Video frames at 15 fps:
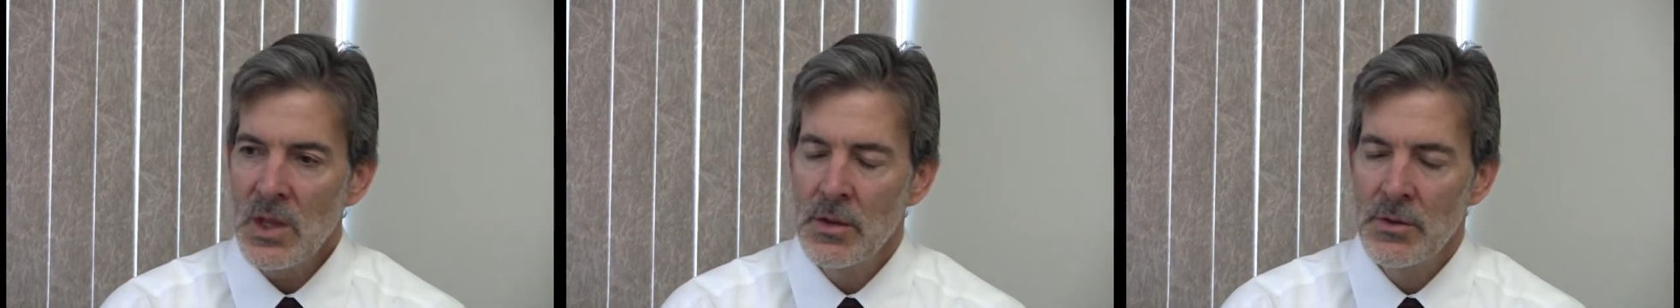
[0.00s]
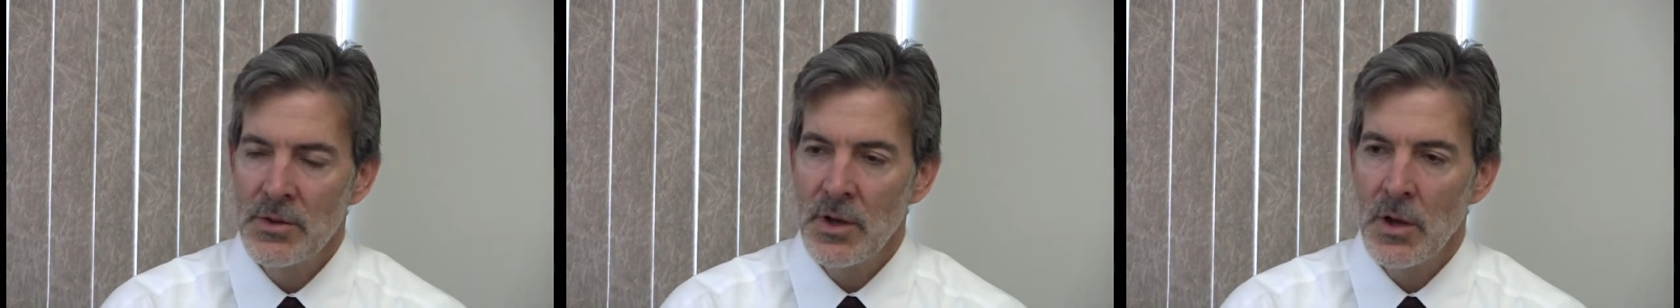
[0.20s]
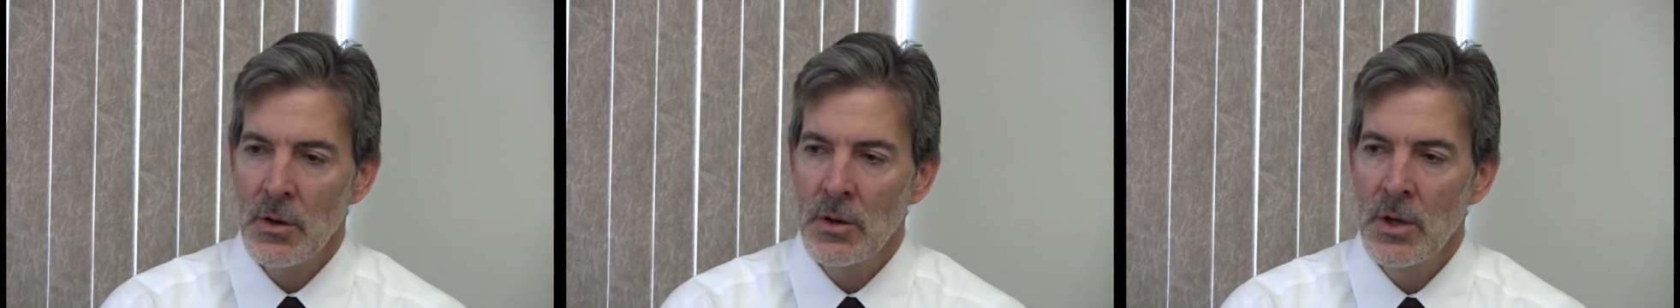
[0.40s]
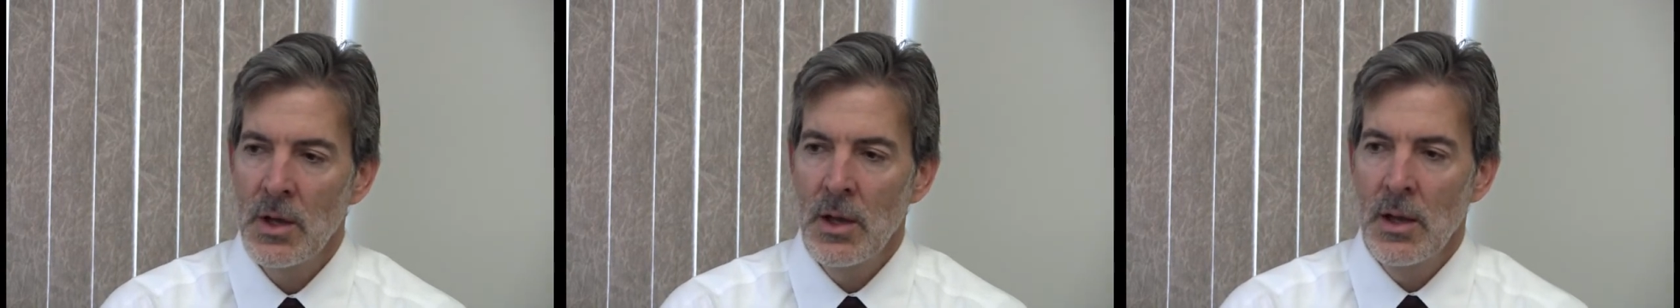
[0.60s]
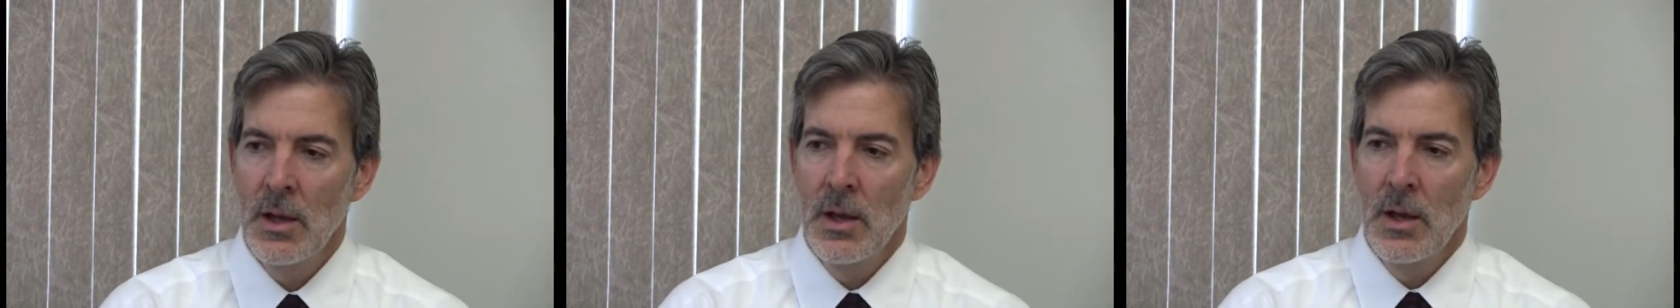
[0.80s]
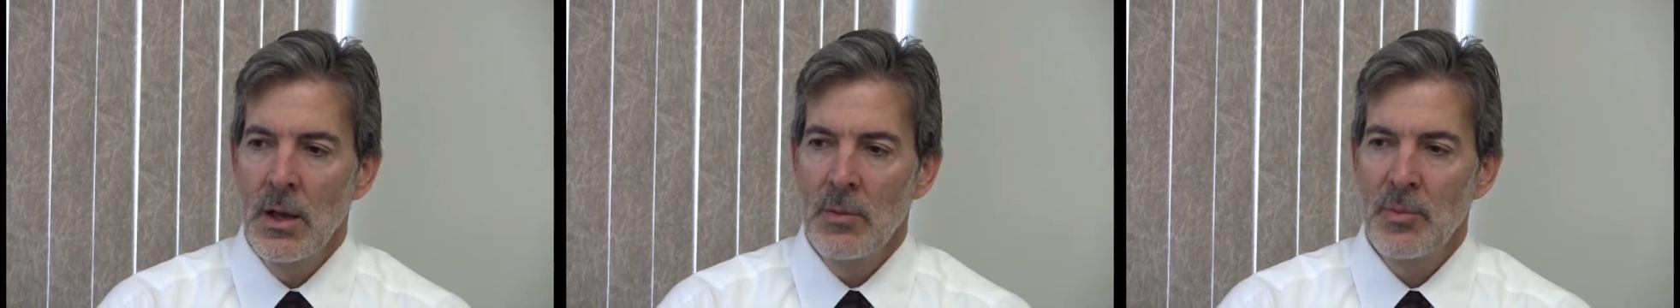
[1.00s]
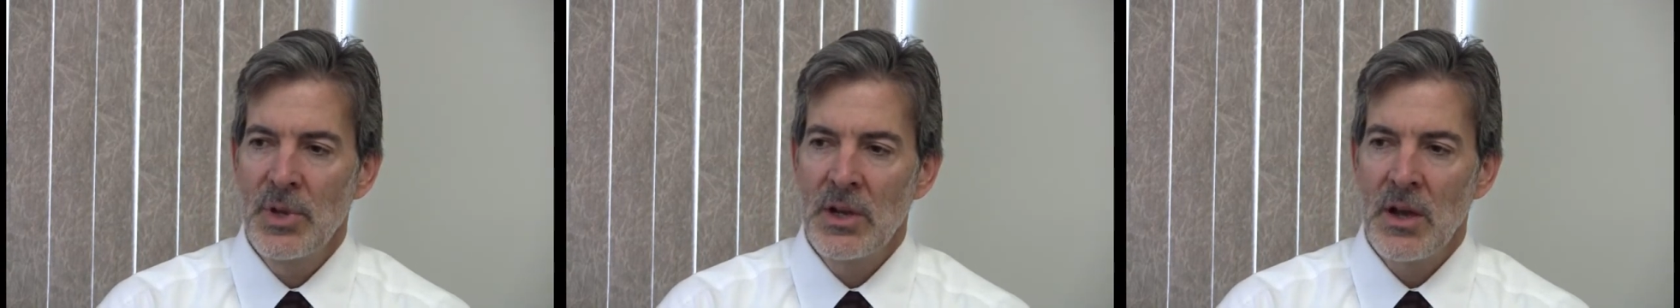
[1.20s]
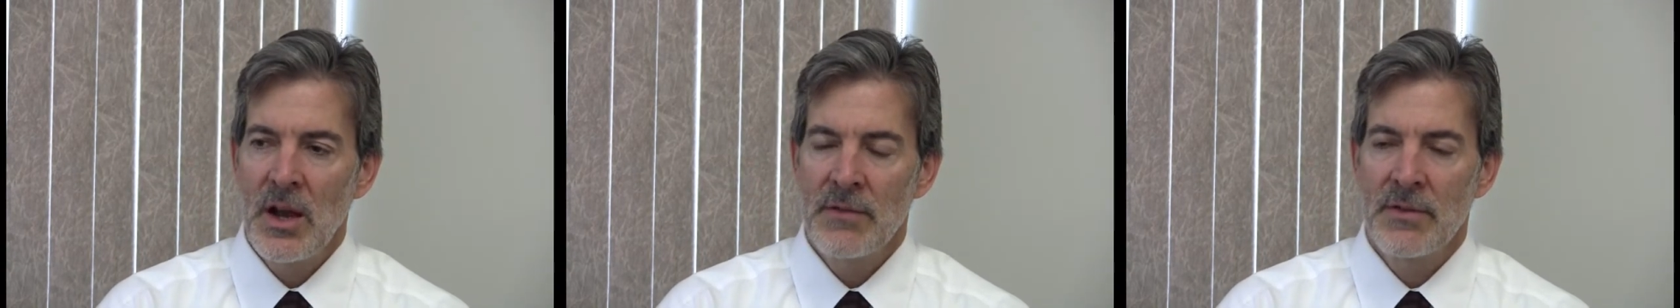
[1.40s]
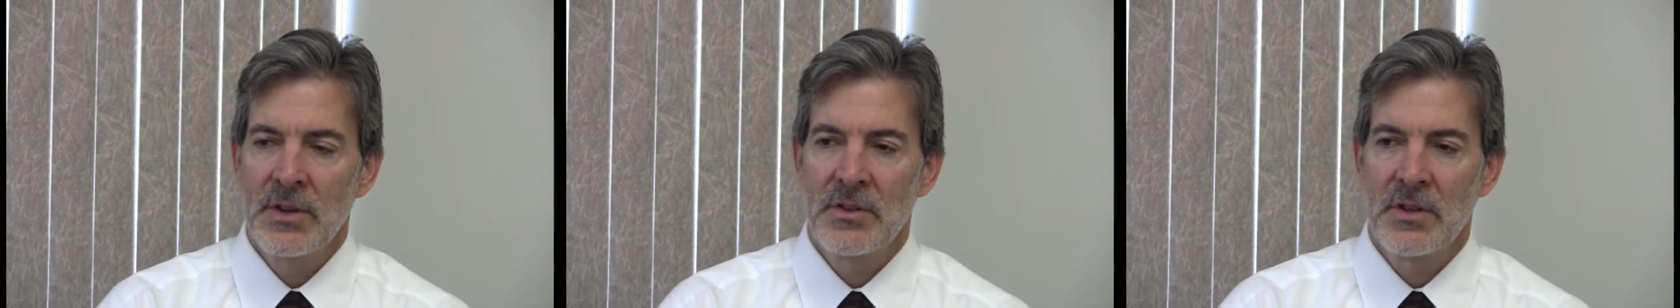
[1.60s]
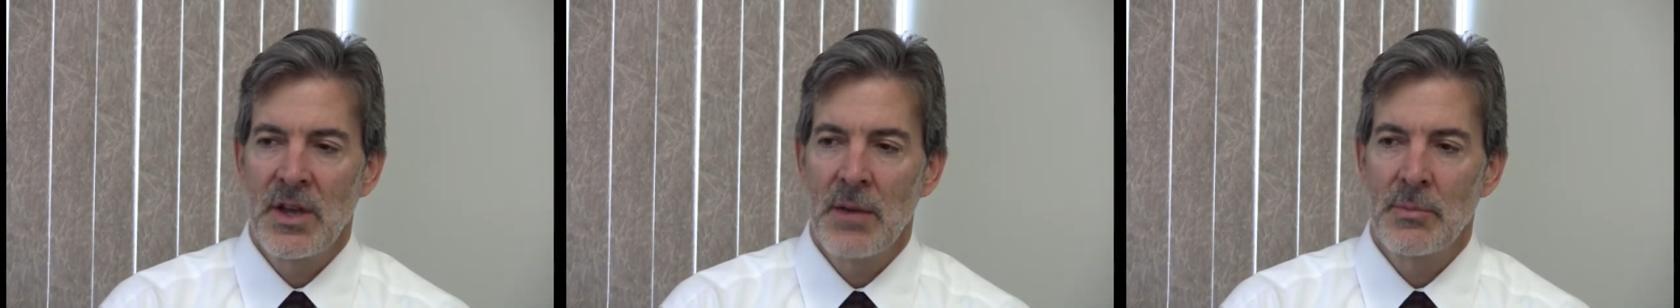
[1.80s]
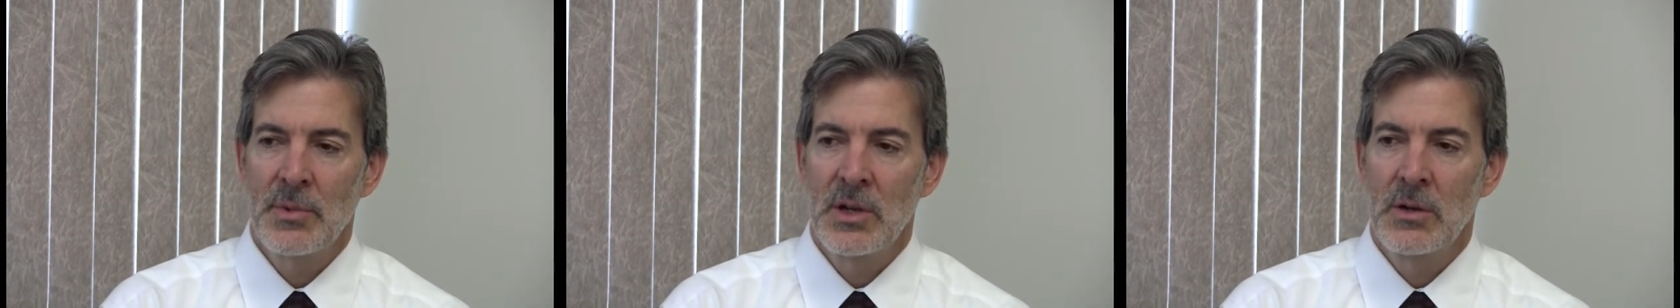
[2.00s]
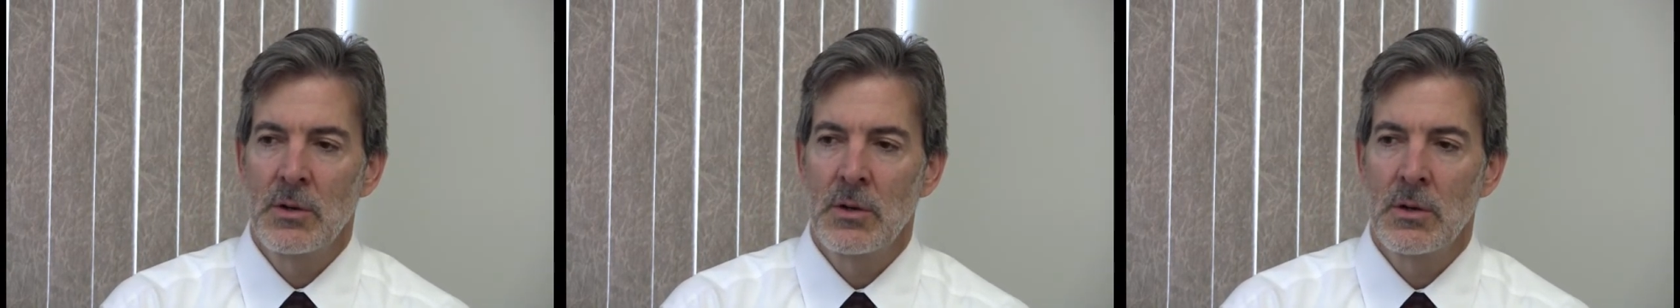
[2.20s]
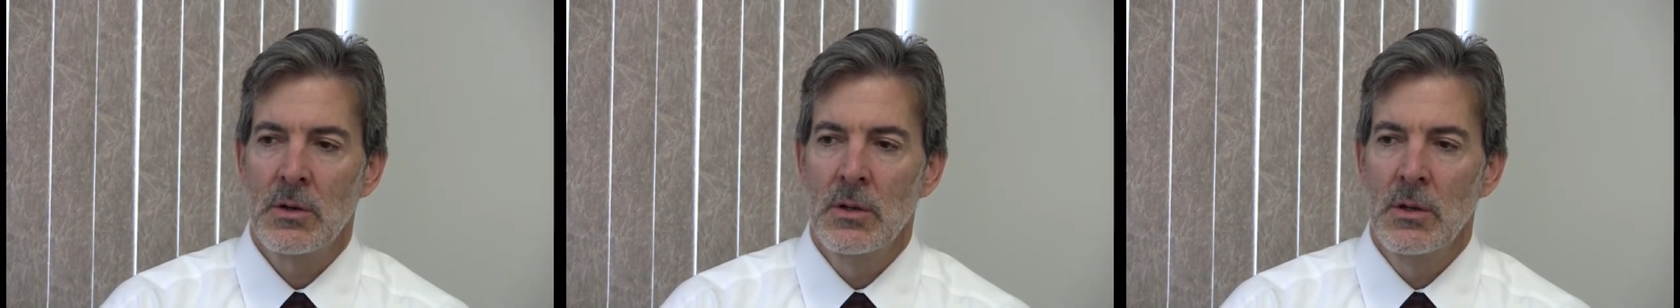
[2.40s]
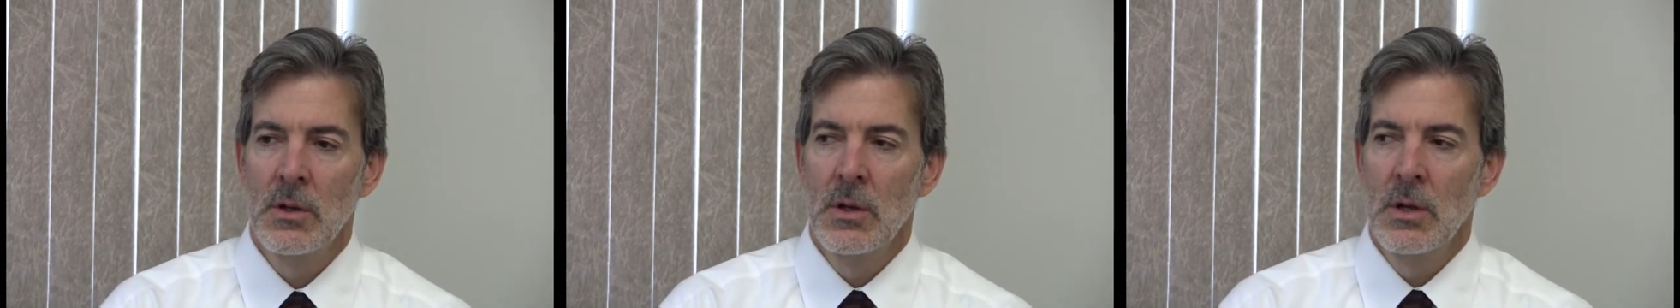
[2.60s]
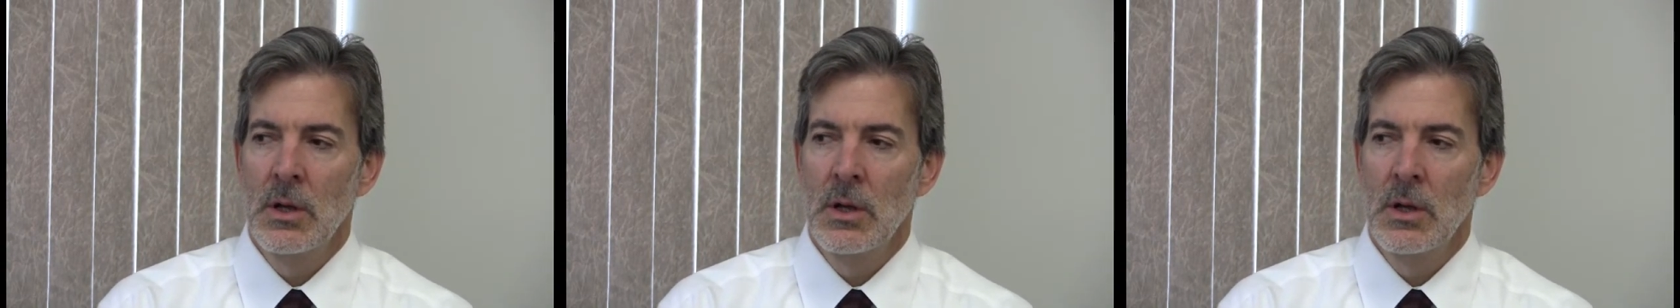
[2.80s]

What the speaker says: So be kind of a skeptical,